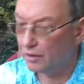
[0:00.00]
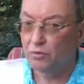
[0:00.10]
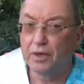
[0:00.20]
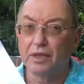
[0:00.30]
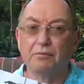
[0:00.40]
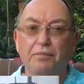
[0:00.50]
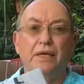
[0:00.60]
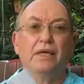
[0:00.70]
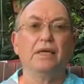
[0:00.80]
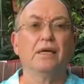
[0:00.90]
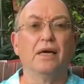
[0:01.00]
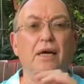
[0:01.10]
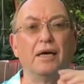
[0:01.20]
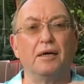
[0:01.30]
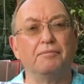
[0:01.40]
will be
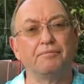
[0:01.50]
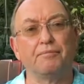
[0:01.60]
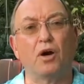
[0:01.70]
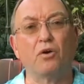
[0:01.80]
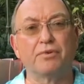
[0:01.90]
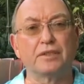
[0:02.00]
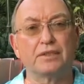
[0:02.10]
over